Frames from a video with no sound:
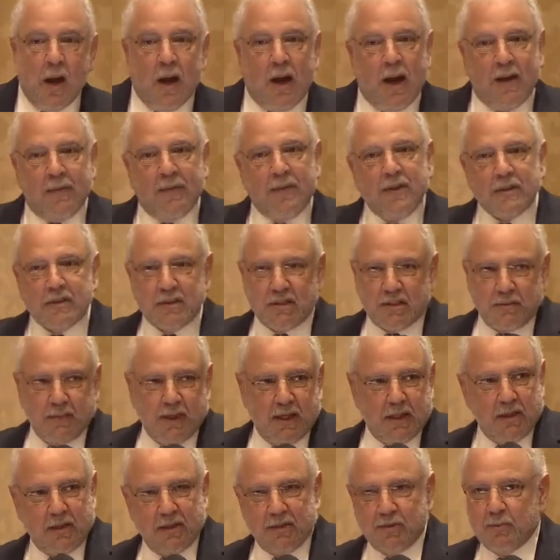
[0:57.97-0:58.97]
and this is
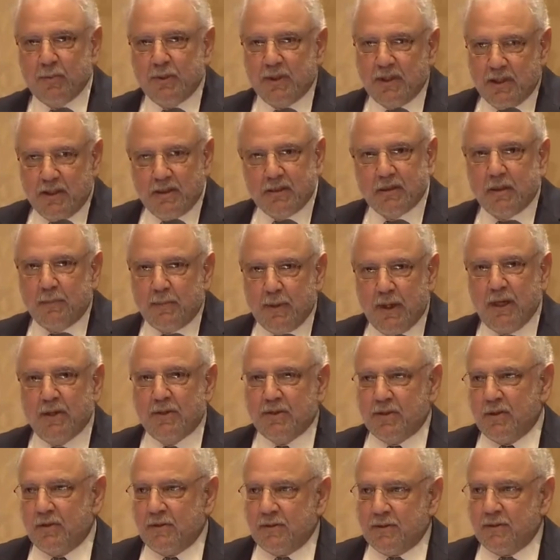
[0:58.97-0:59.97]
my husband, he's the
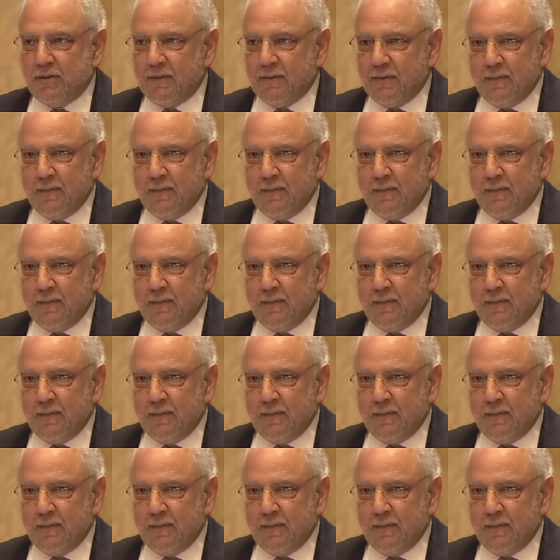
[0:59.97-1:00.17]
patient.